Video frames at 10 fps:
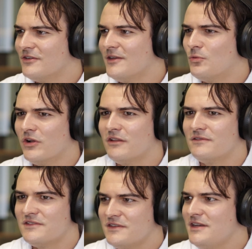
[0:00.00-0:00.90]
They want
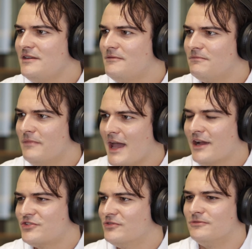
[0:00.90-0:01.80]
to see
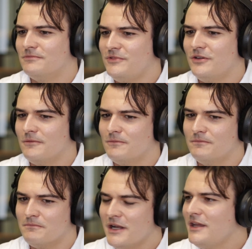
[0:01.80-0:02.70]
actual,
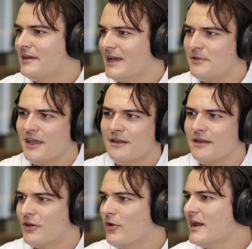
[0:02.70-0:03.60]
money coming in
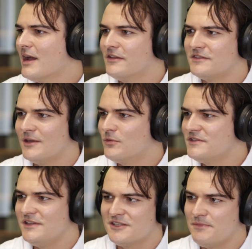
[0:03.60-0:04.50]
and going out, and they want
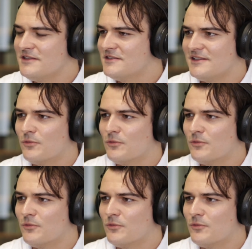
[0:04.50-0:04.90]
to see expenses.